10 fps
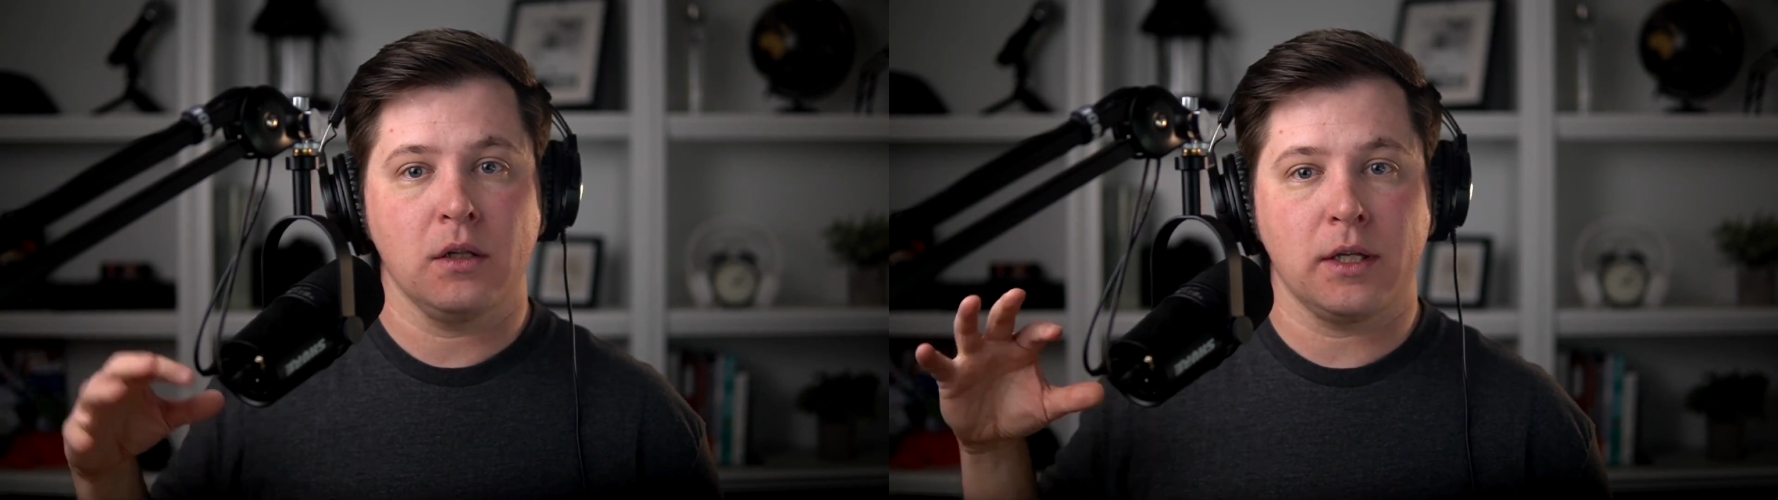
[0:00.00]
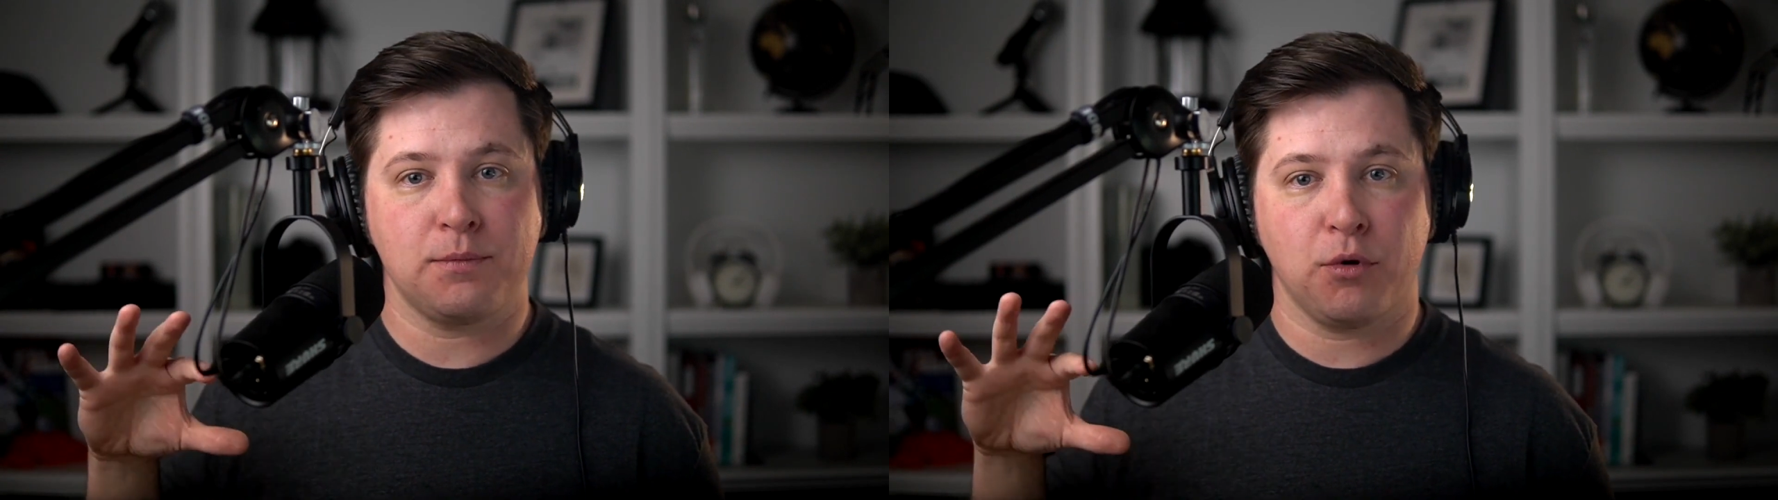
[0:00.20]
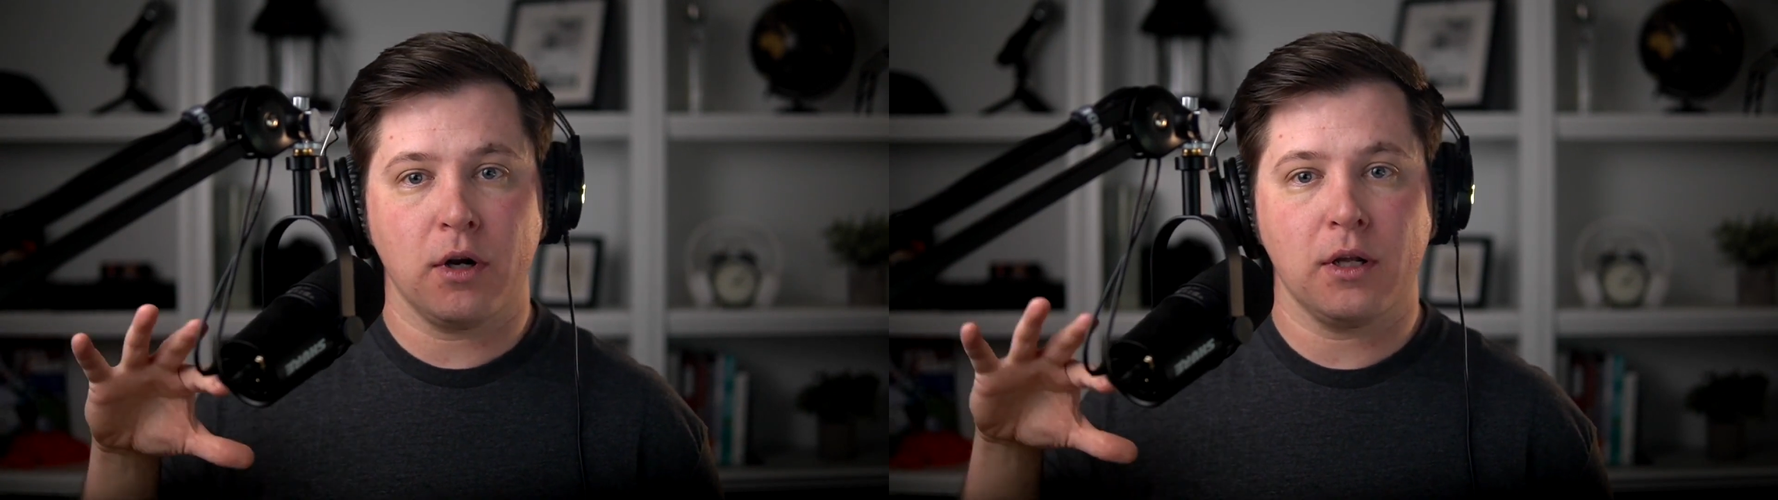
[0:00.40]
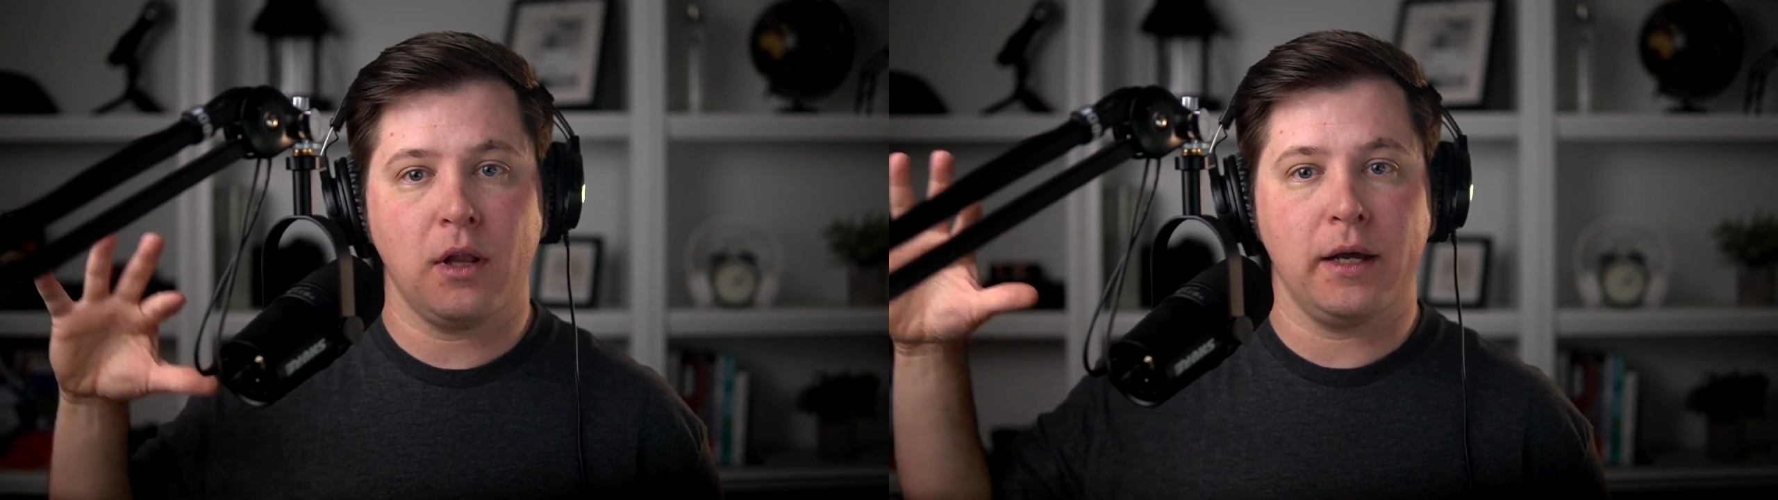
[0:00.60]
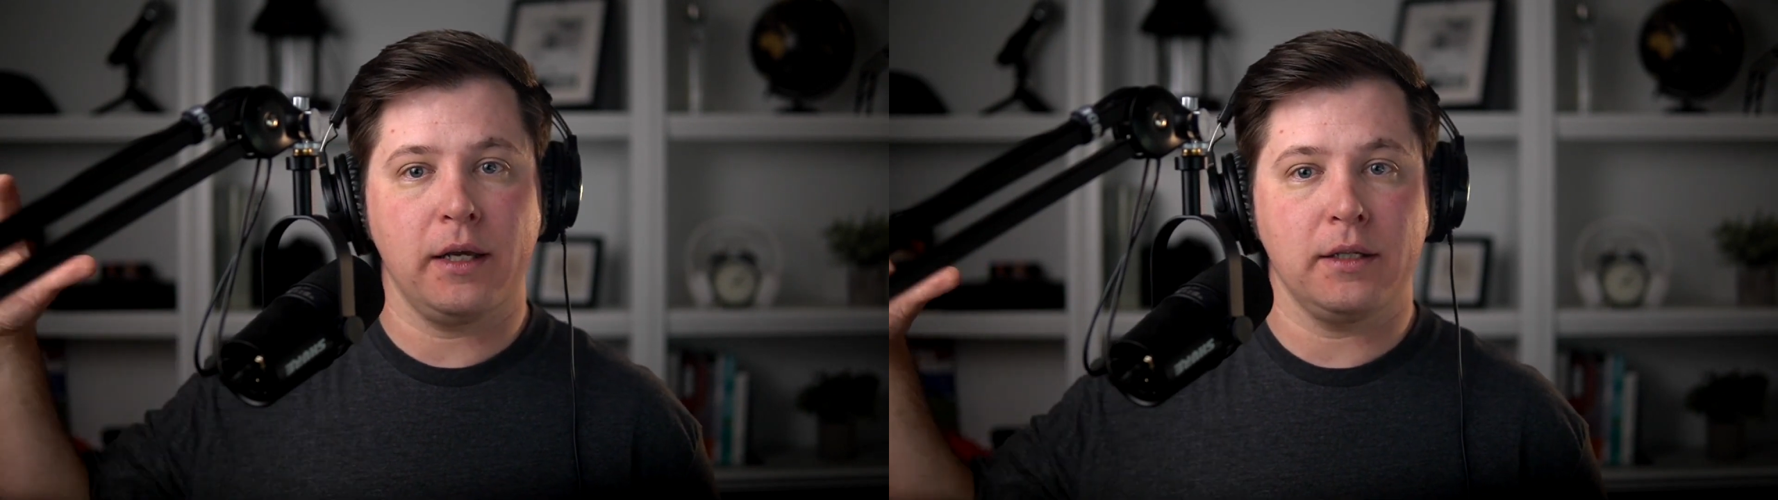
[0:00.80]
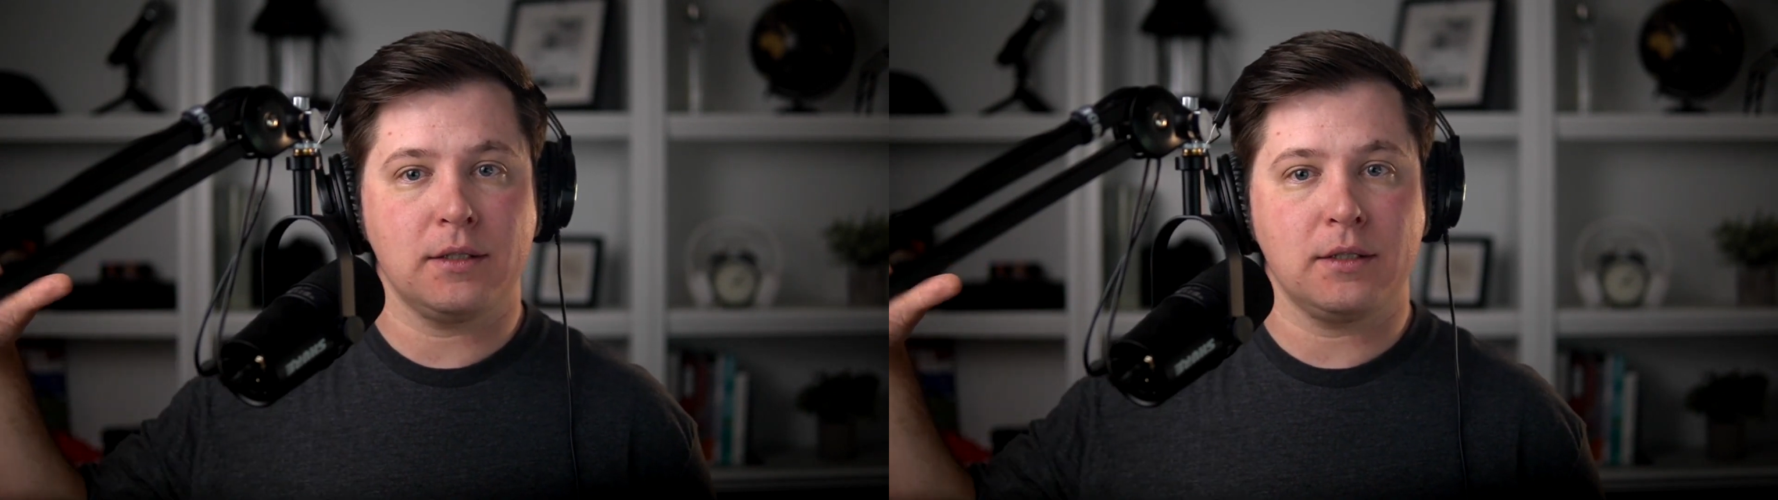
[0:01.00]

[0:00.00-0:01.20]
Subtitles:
Let's put our clients'